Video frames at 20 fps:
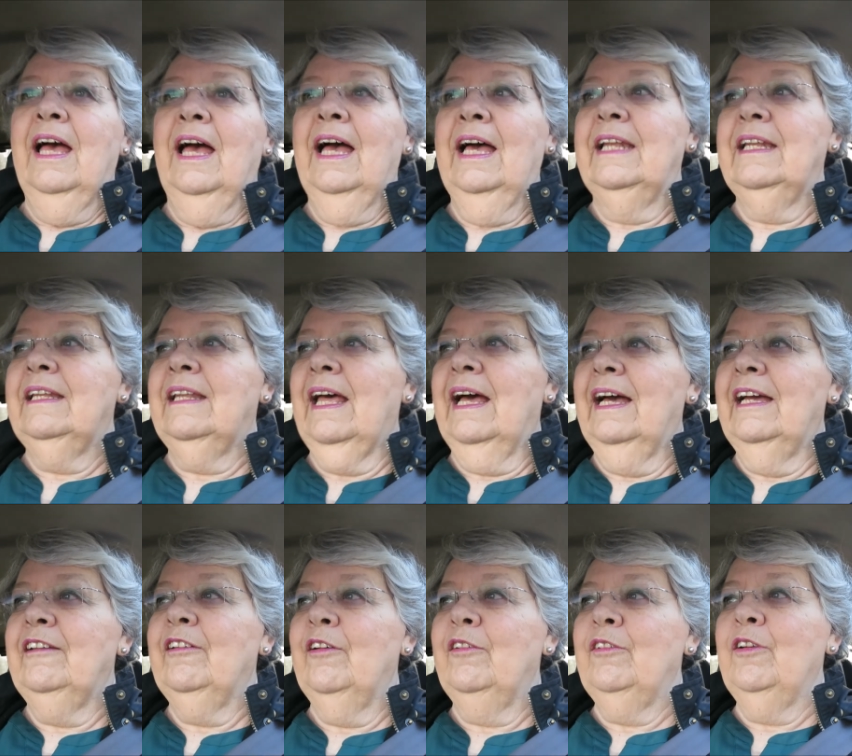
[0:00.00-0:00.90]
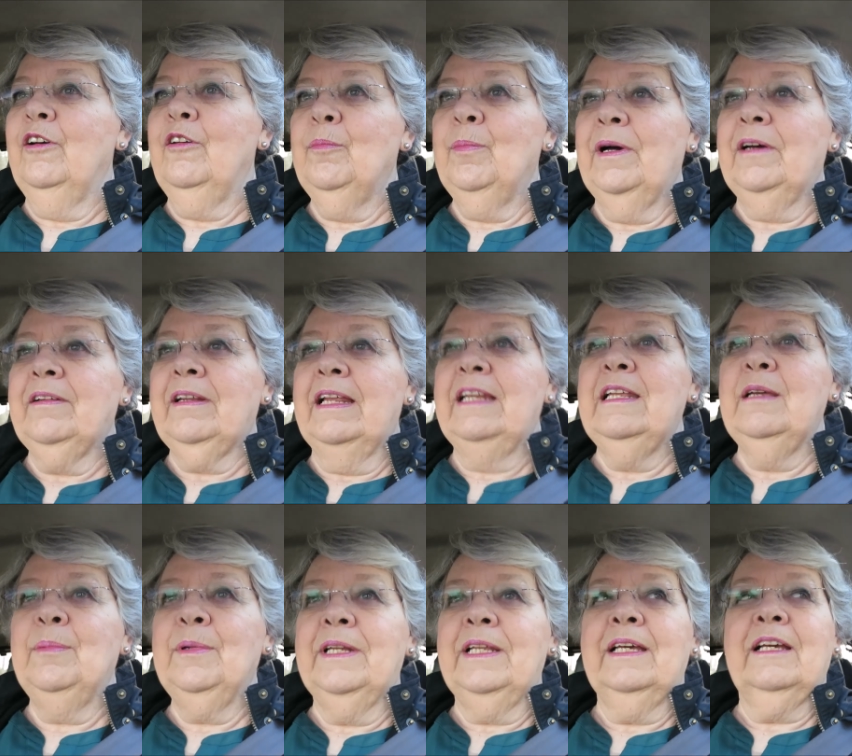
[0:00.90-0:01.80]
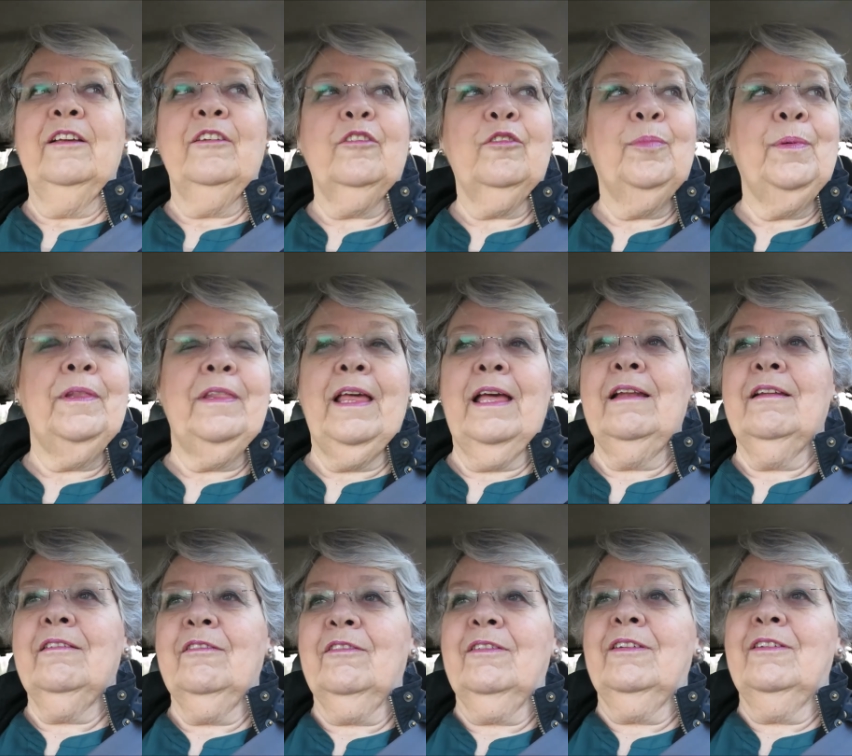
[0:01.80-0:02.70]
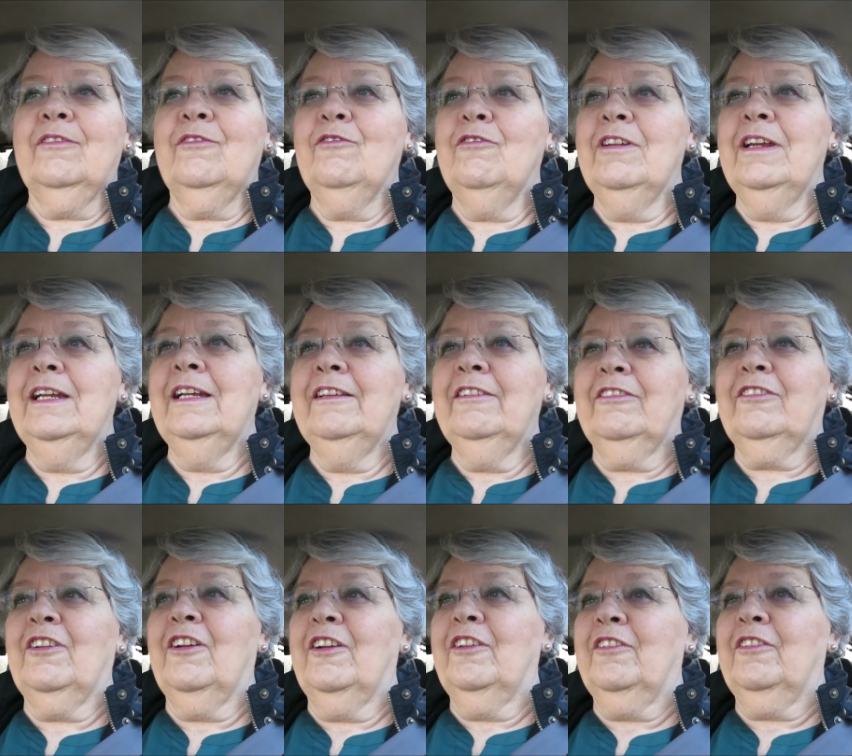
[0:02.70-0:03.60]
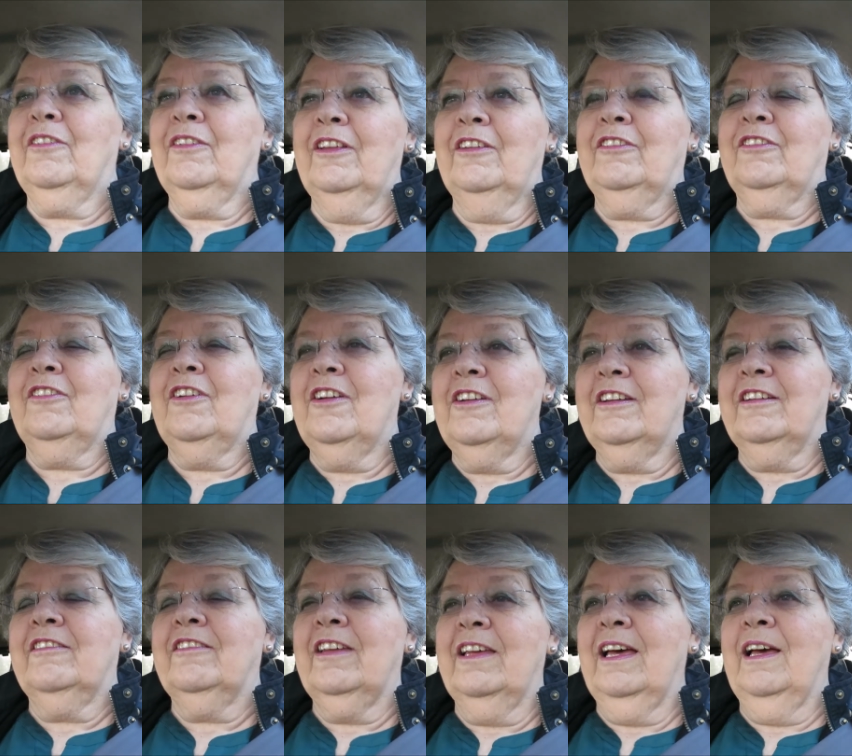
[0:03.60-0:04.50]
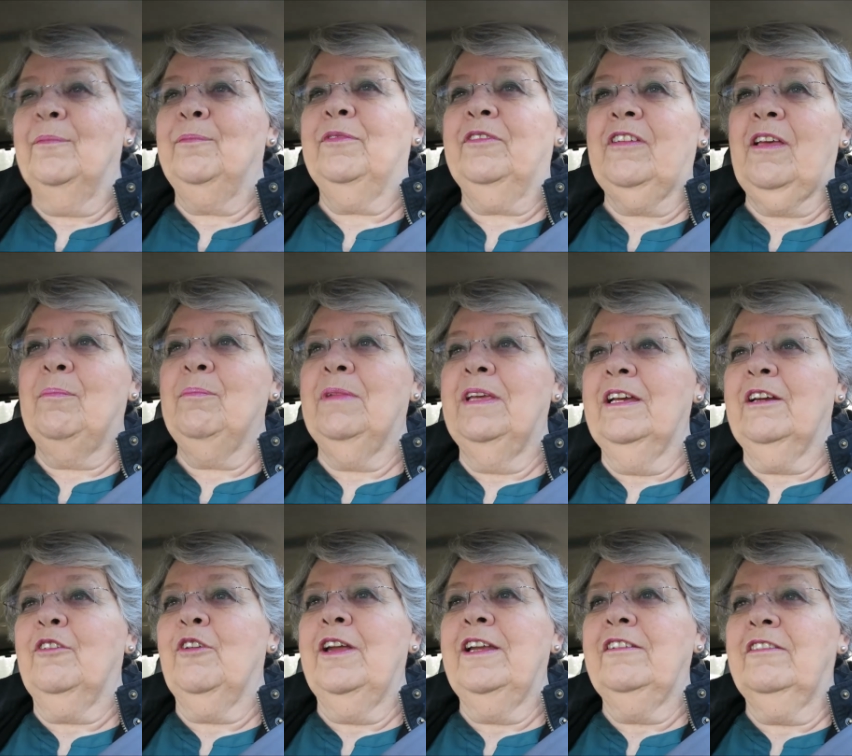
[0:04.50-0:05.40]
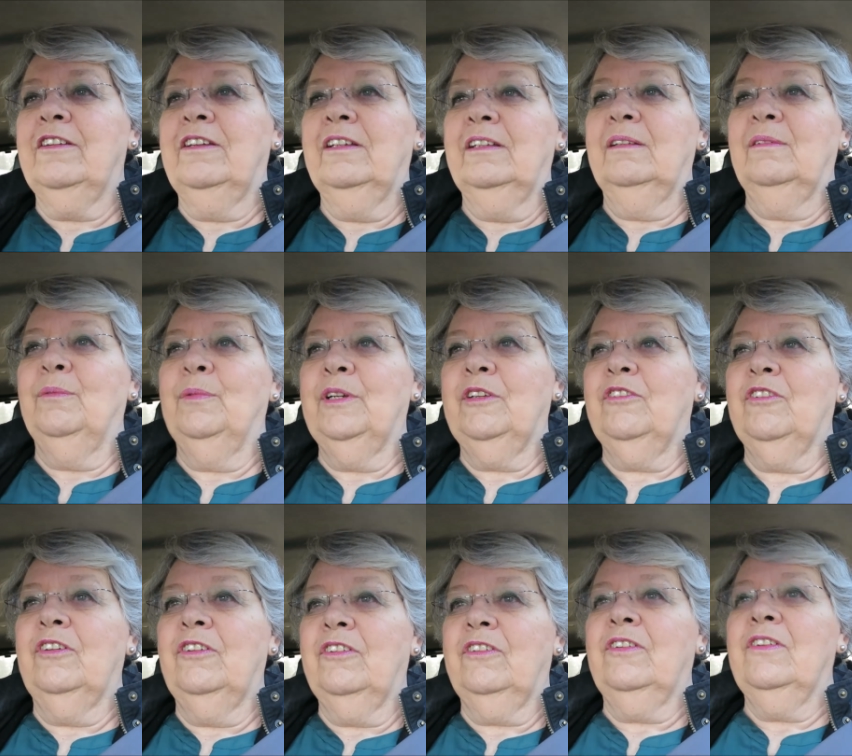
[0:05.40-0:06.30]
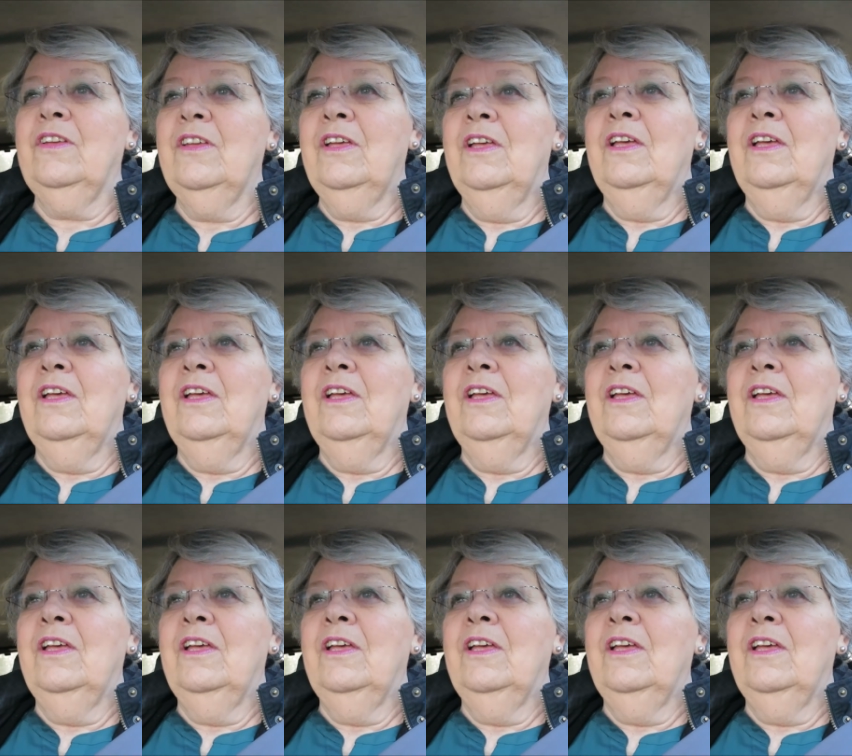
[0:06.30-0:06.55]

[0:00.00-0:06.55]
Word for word: And I don't know about anybody else, but that really starts is starting to upset me a great deal, which is